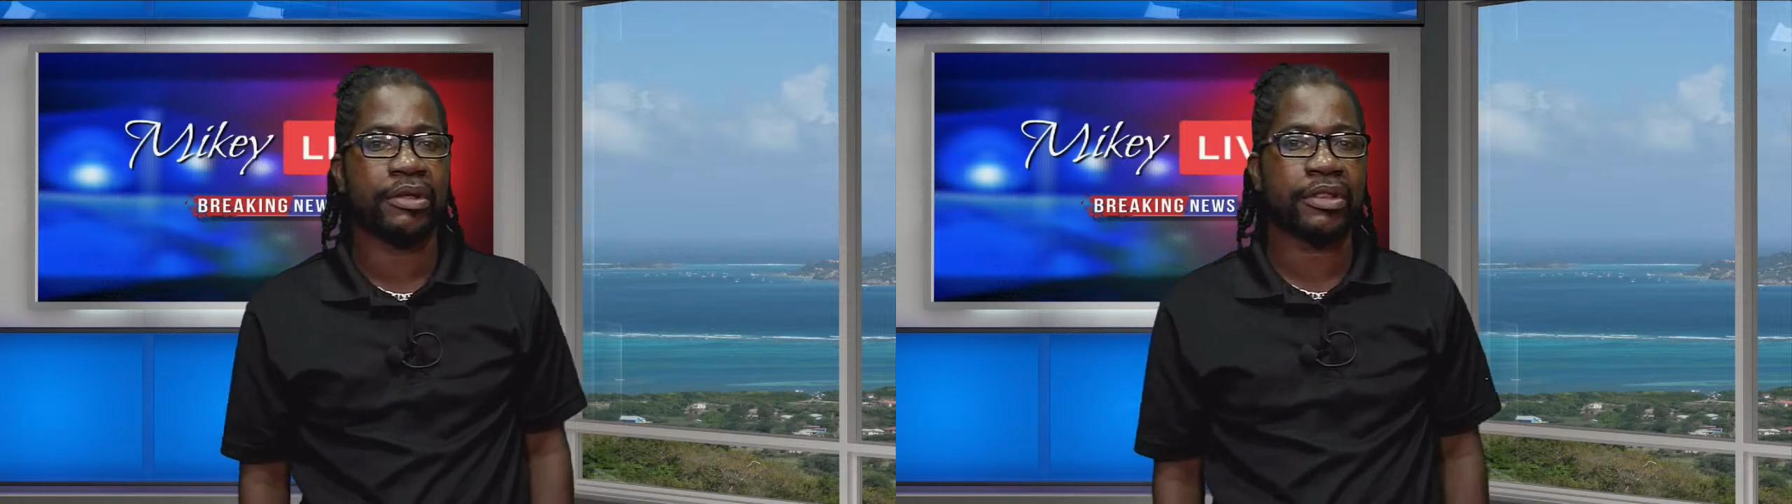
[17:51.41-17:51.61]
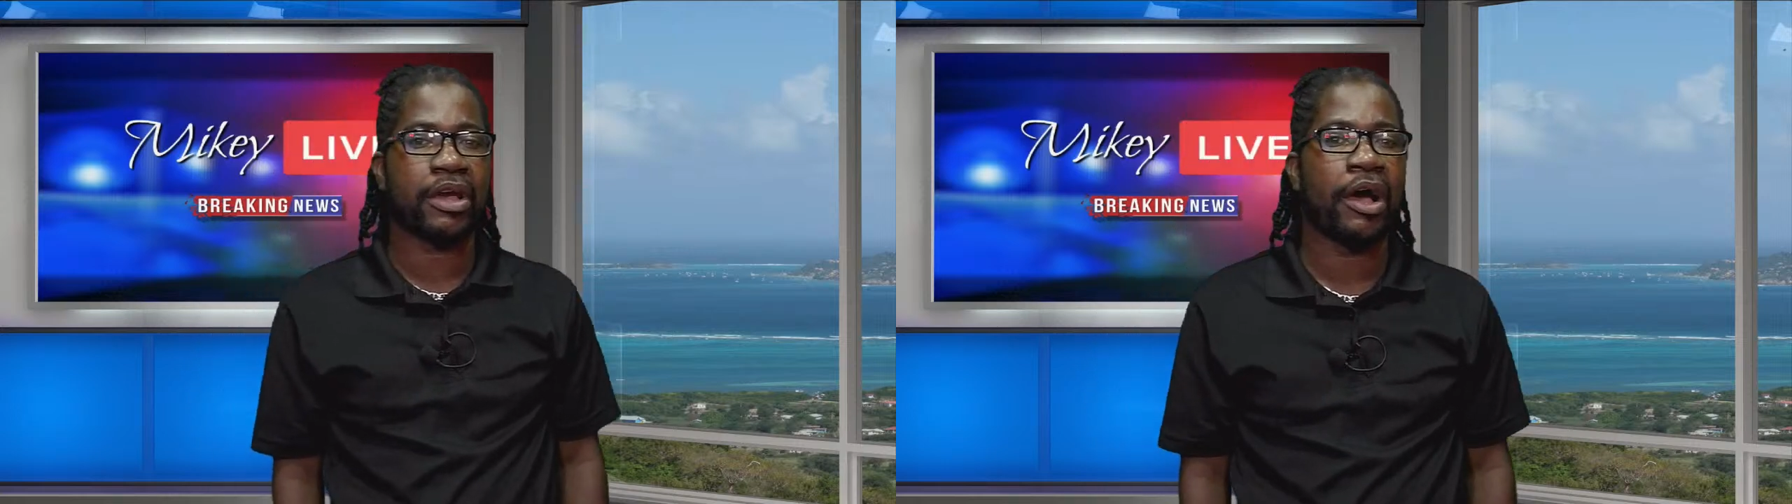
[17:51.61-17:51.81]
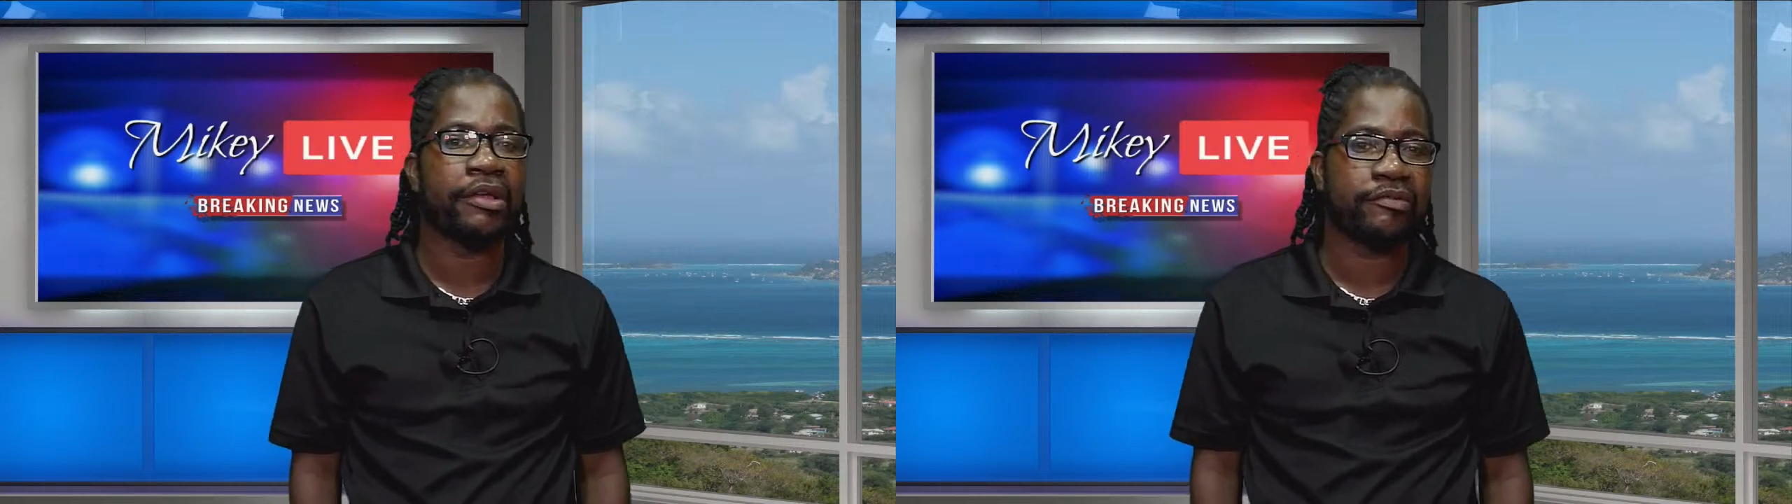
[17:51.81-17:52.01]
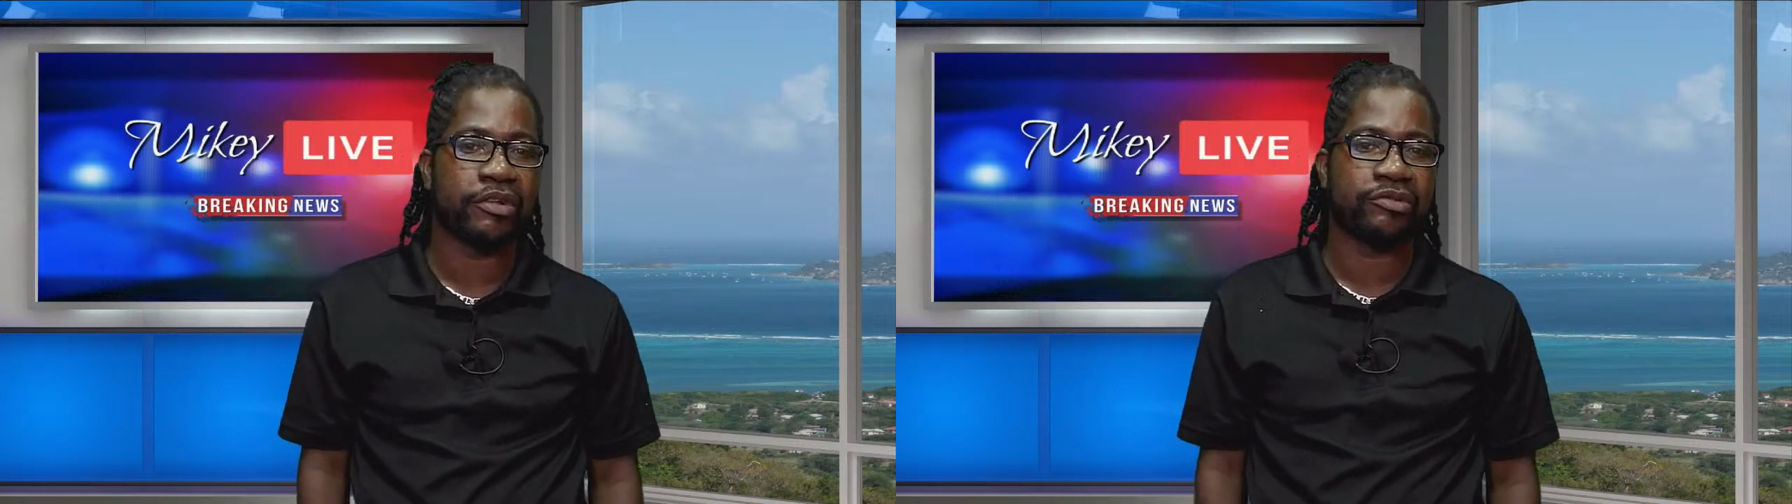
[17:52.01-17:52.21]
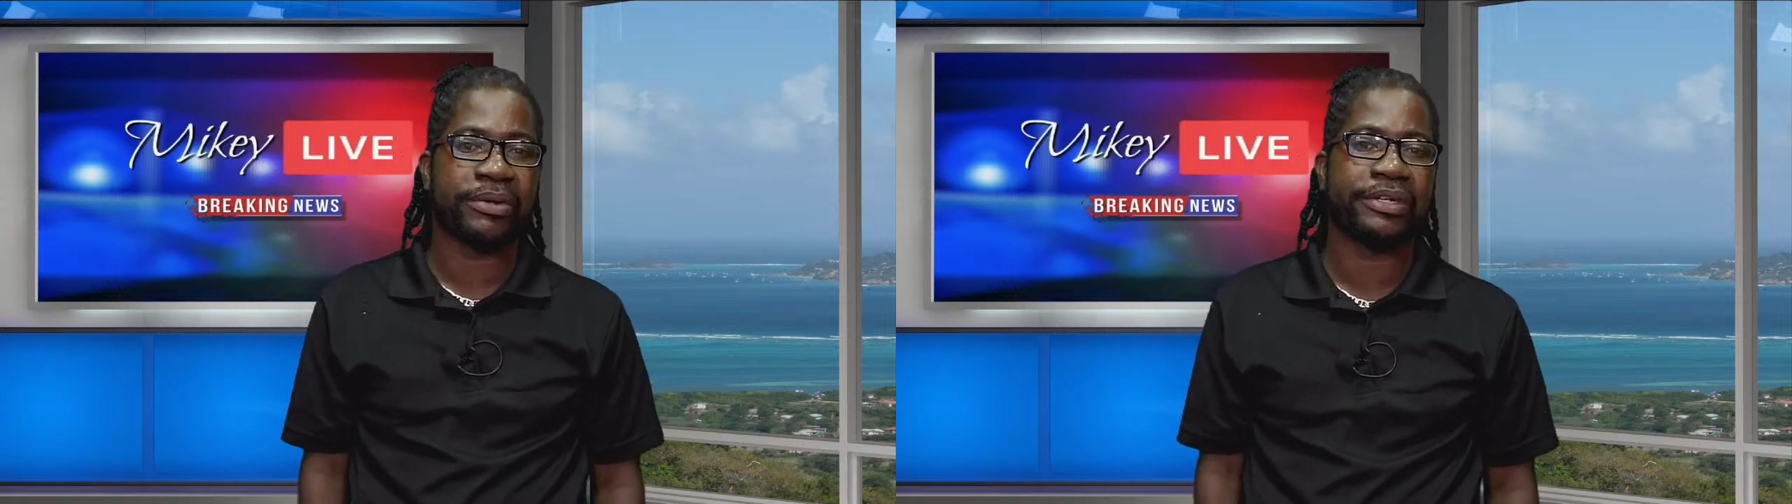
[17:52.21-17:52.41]
Carnival
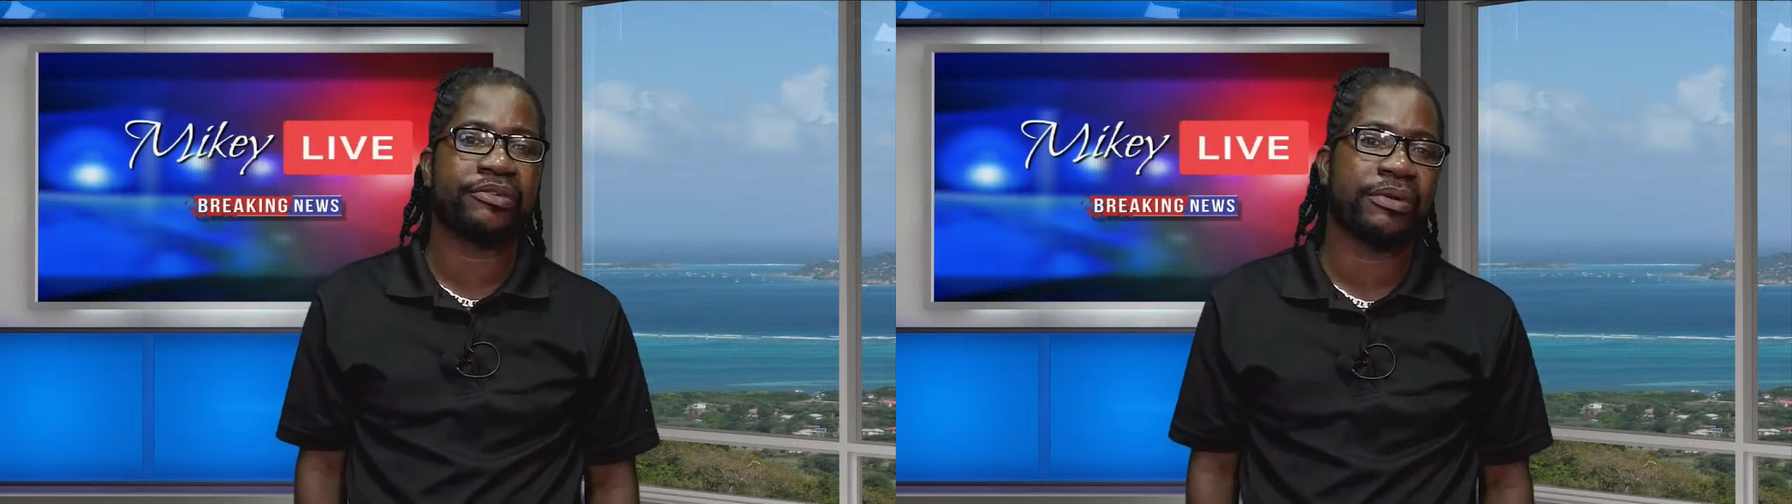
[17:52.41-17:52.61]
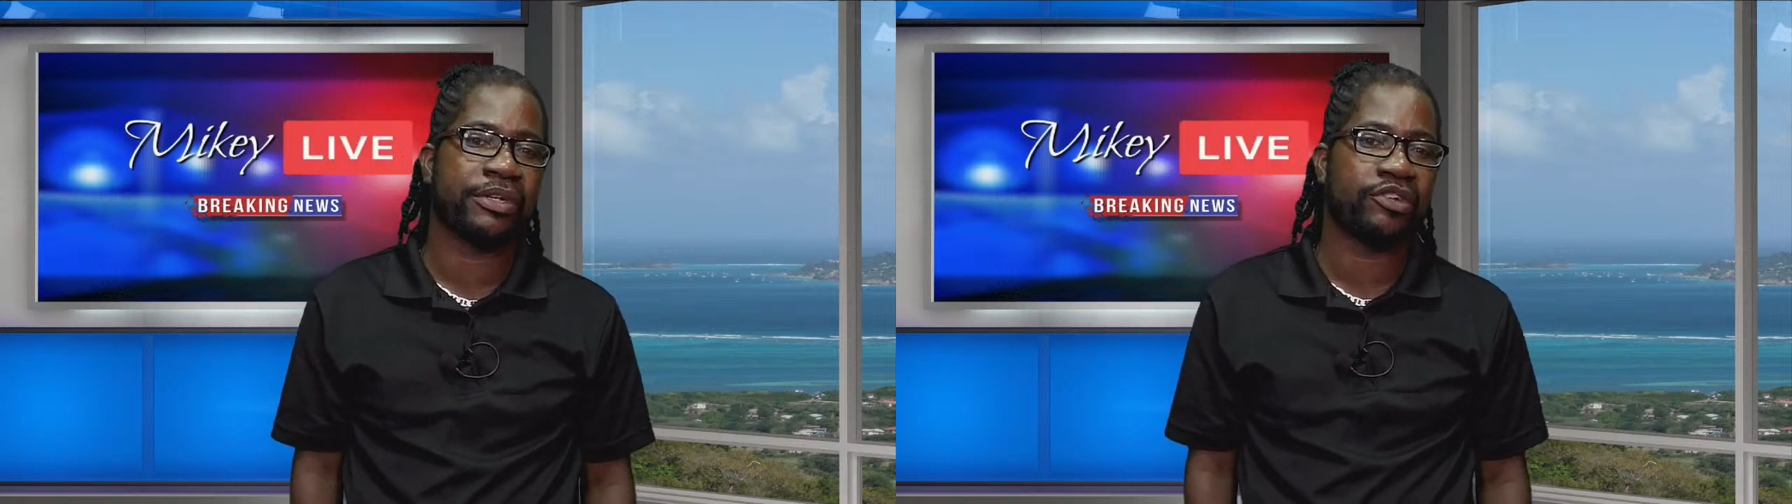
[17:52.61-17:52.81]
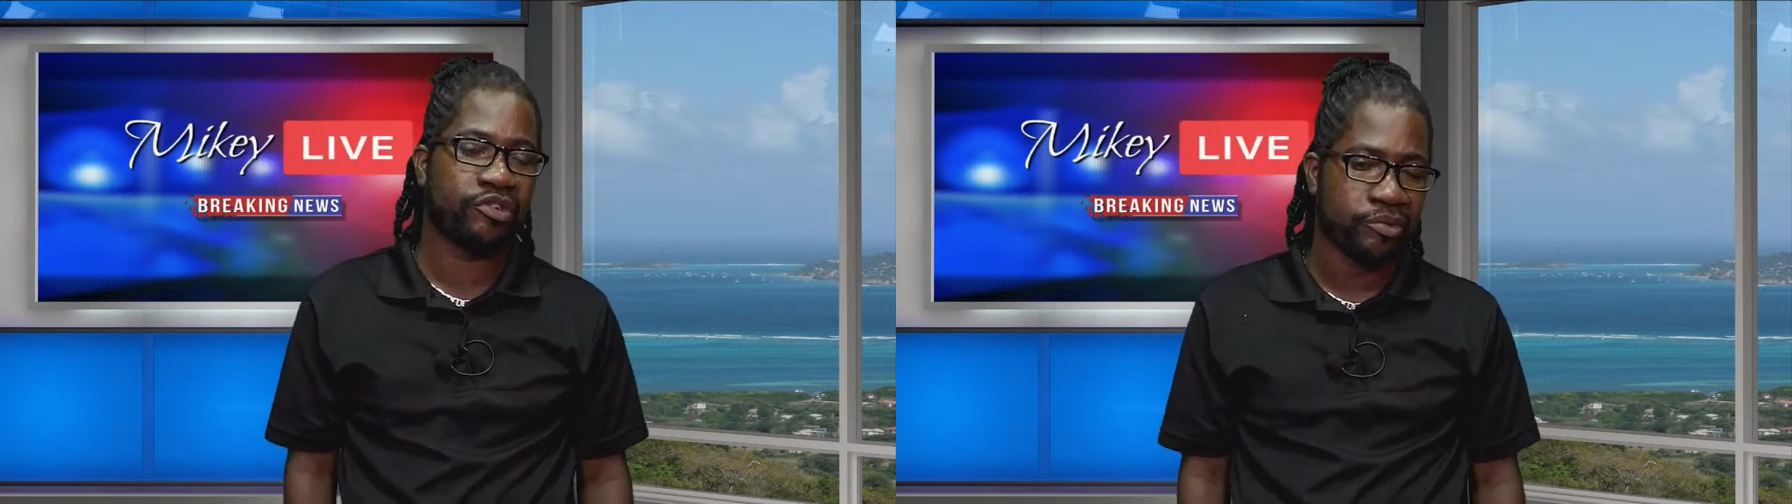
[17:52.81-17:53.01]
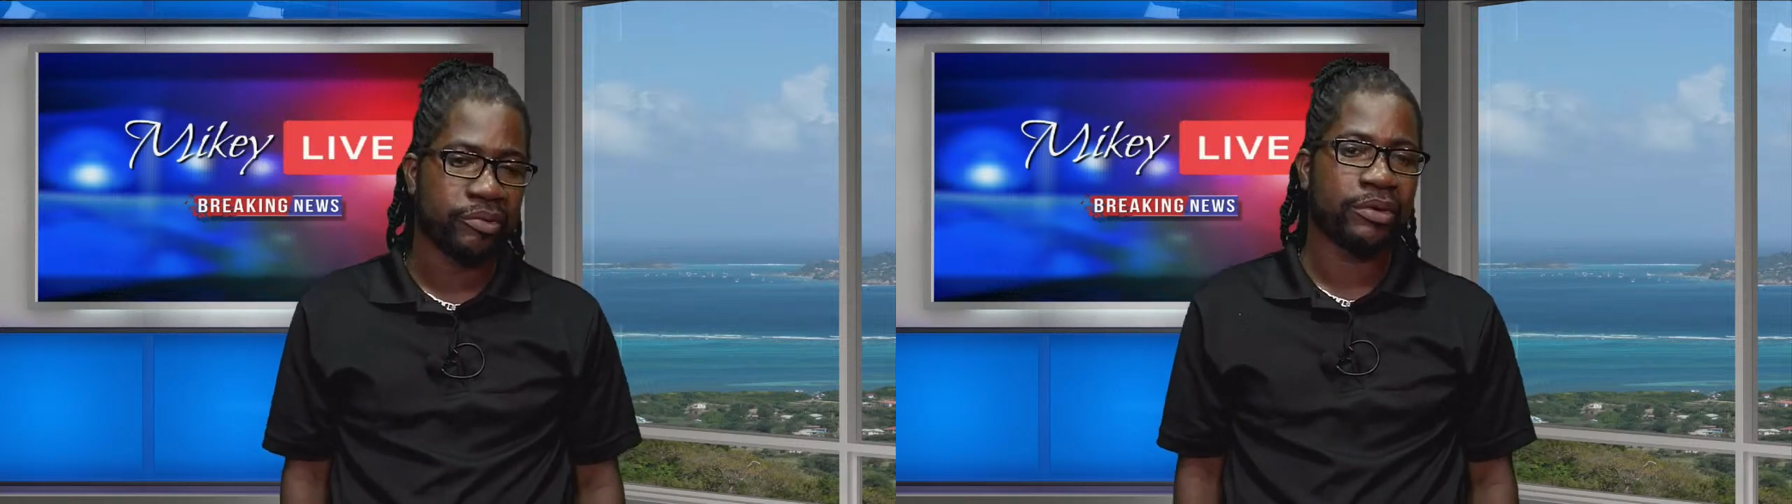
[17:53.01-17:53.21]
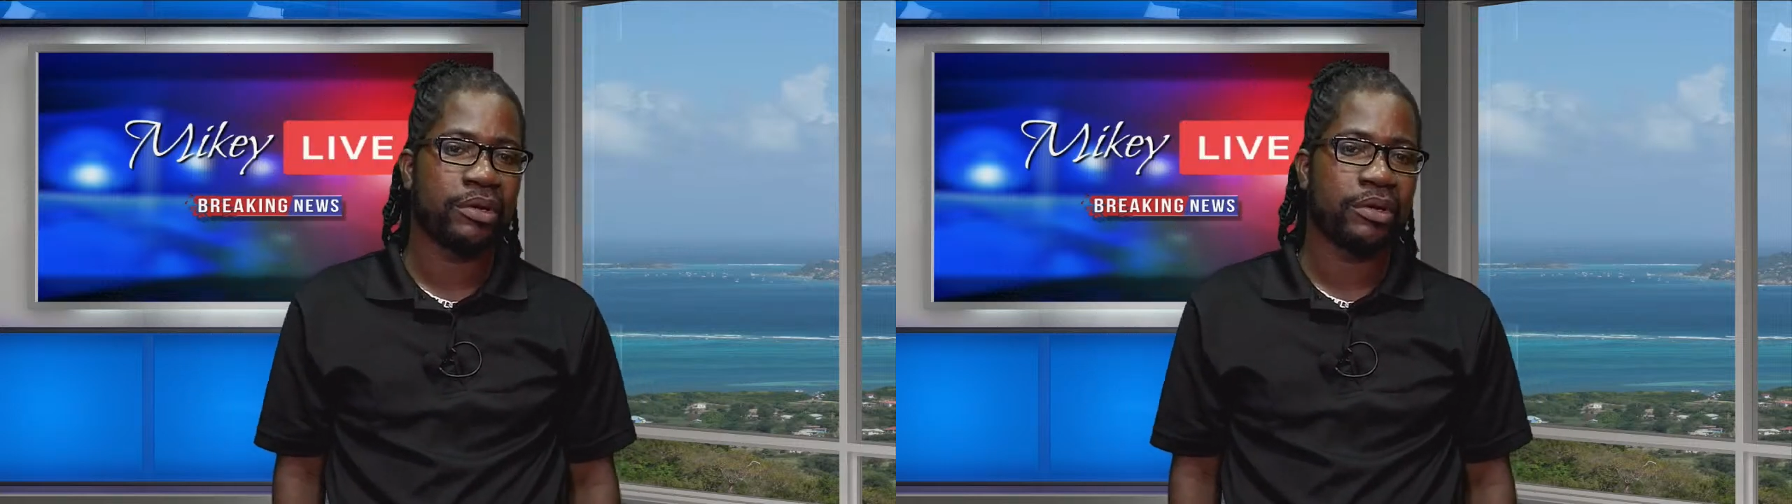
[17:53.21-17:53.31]
2022.